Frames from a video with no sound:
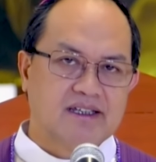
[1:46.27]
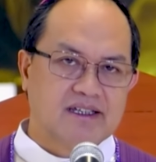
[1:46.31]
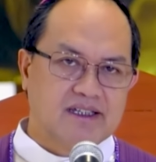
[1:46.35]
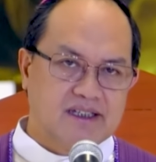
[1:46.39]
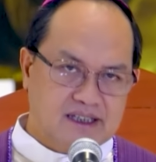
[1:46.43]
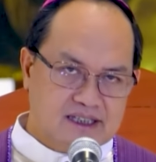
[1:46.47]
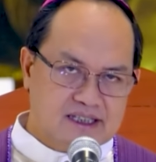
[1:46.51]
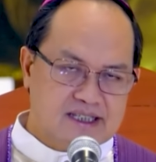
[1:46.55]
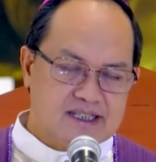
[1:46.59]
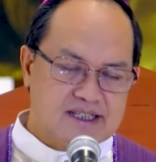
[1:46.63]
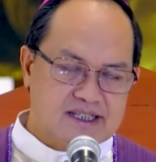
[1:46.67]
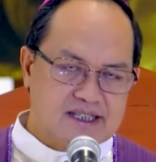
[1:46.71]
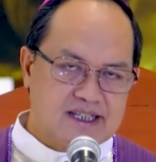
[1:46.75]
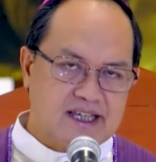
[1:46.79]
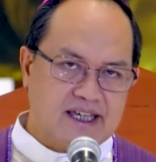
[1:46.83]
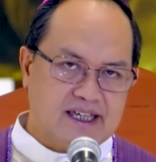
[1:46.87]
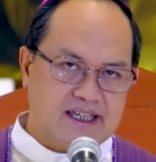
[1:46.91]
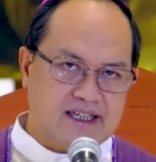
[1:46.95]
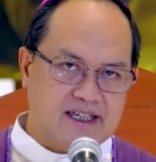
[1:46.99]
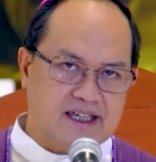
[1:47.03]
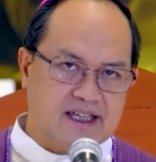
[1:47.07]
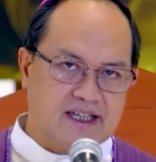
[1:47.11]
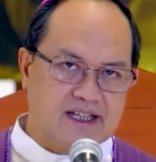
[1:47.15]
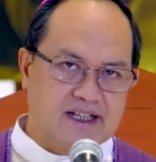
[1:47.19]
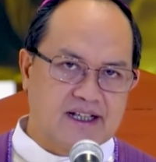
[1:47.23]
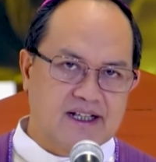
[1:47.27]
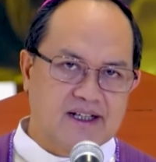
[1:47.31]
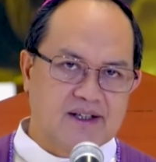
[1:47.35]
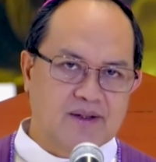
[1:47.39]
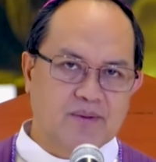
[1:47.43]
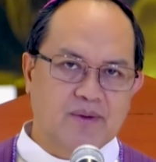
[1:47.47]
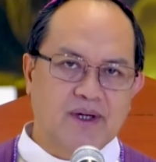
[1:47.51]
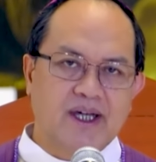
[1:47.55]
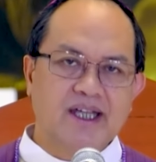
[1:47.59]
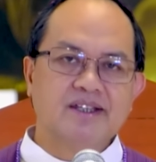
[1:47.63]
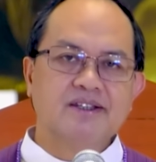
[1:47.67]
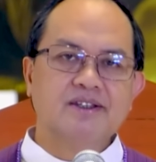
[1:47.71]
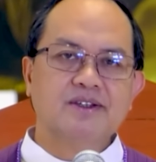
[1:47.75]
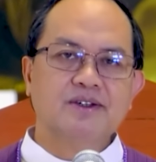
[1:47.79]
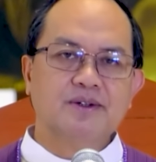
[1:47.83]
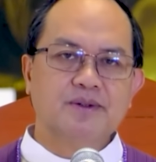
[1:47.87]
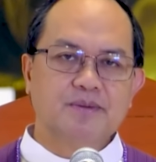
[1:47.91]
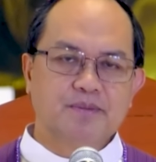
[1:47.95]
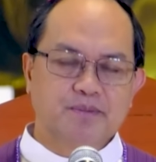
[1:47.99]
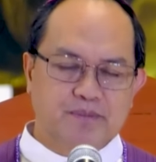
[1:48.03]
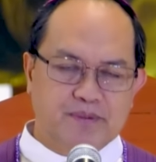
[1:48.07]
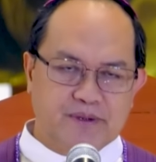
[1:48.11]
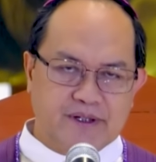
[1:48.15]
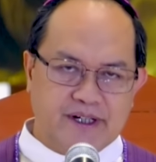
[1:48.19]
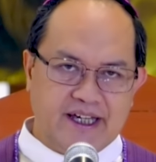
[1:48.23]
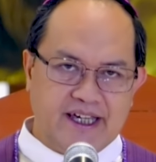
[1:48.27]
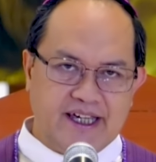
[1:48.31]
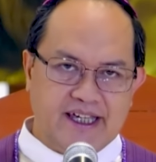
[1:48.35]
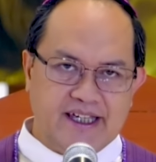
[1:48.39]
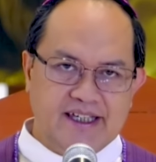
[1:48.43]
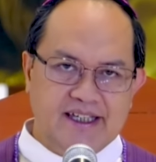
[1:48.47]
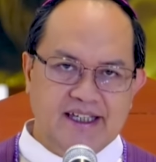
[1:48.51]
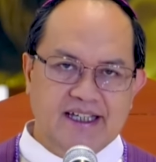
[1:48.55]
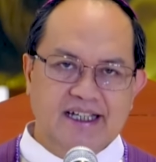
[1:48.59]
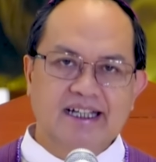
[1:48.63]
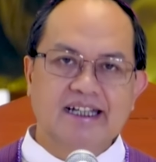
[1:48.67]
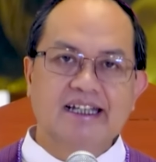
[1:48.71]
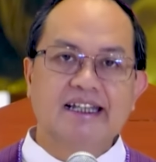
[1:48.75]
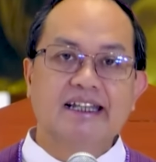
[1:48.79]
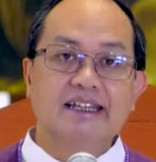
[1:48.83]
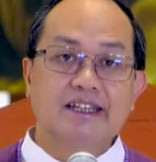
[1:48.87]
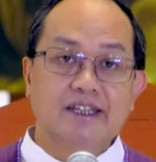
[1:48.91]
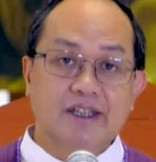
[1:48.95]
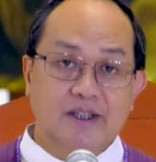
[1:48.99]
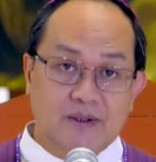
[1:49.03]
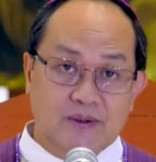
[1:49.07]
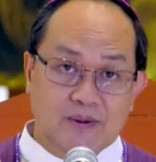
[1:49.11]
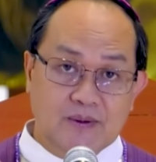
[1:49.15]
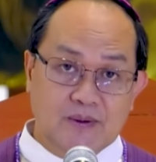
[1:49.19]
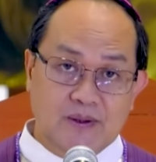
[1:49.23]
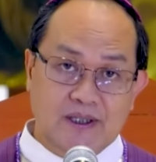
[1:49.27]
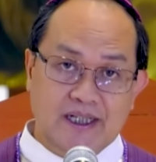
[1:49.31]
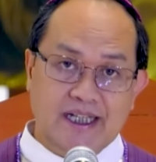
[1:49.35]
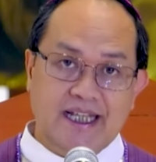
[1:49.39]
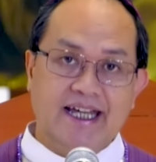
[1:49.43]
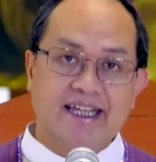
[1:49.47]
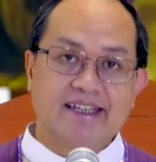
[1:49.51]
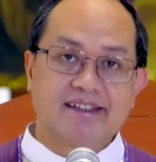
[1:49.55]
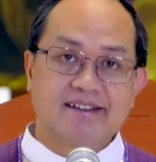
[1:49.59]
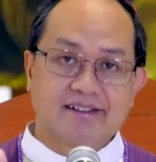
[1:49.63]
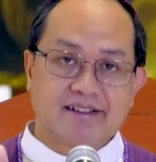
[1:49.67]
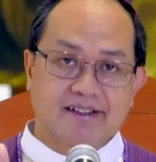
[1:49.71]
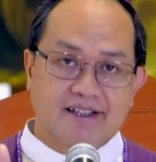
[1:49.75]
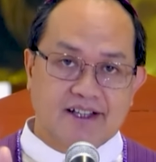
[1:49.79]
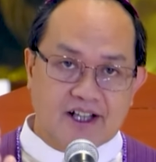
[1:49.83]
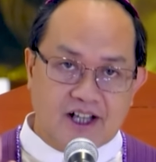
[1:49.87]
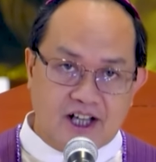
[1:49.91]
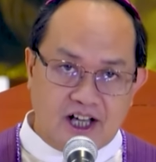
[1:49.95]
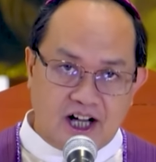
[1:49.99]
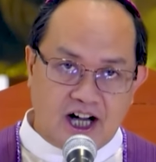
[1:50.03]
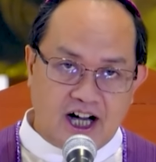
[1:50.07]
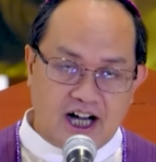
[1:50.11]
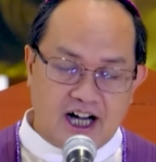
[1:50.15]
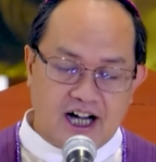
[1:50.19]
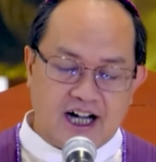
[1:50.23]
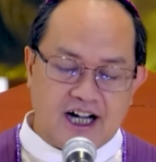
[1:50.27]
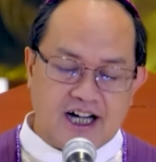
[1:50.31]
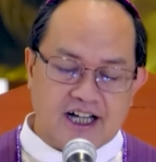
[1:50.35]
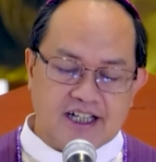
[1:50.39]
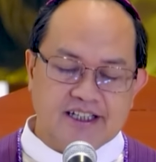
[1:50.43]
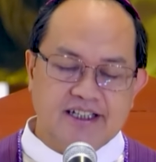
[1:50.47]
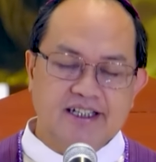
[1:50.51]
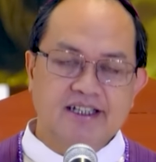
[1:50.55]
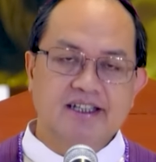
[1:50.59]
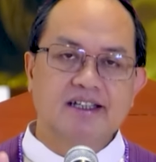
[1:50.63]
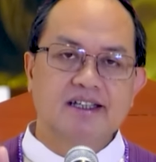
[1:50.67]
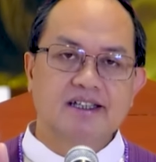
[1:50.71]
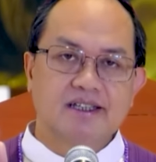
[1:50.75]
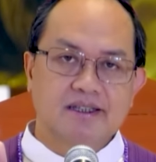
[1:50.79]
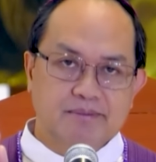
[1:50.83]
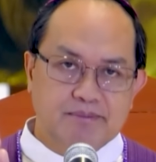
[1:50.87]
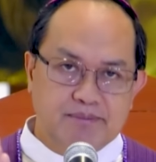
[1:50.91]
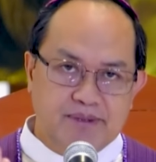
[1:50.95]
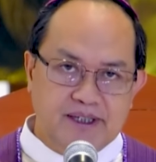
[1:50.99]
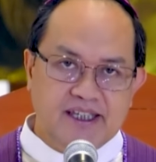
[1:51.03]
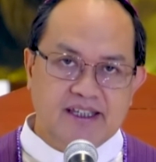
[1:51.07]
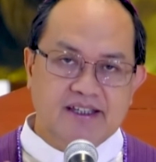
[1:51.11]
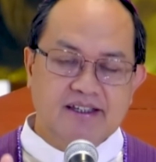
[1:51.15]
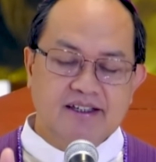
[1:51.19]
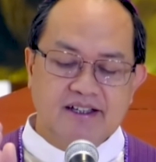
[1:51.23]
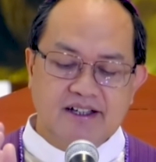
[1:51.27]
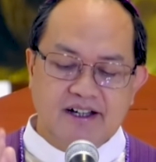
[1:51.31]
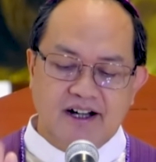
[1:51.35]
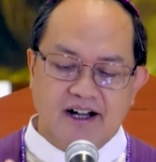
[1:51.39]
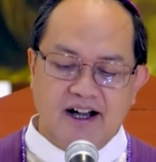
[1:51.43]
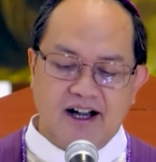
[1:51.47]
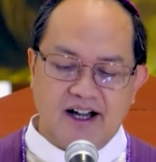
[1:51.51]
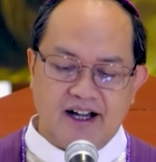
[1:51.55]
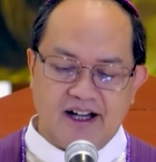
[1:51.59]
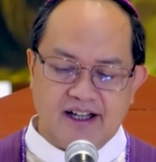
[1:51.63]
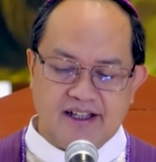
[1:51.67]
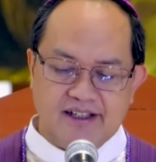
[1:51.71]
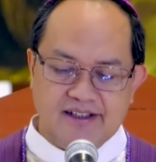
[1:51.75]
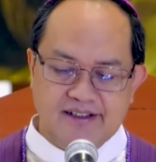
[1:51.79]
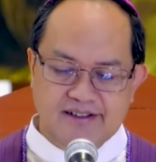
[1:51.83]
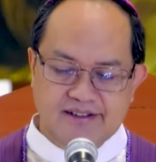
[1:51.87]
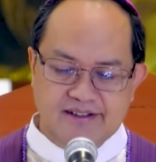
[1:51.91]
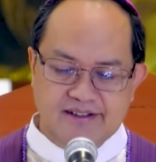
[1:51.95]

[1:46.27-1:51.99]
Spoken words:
is saying, when you pray, you let God be God.